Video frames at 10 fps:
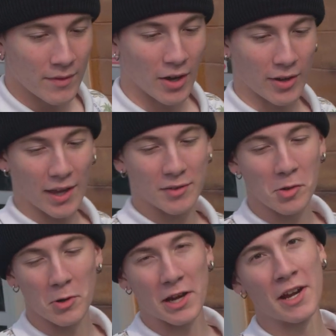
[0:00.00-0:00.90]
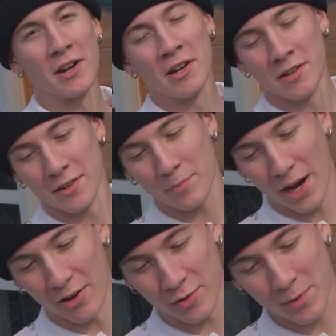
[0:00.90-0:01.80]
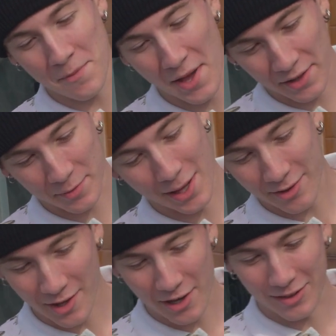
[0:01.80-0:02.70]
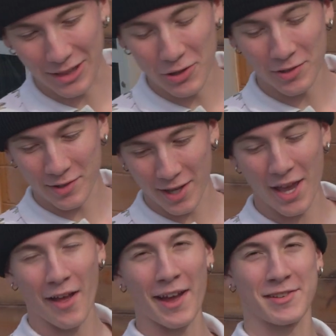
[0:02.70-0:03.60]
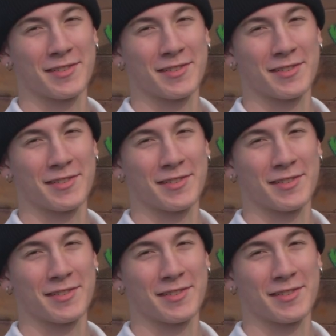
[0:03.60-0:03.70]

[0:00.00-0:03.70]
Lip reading: Okay, so we're here. Powers BMX, my seat is loose as hell.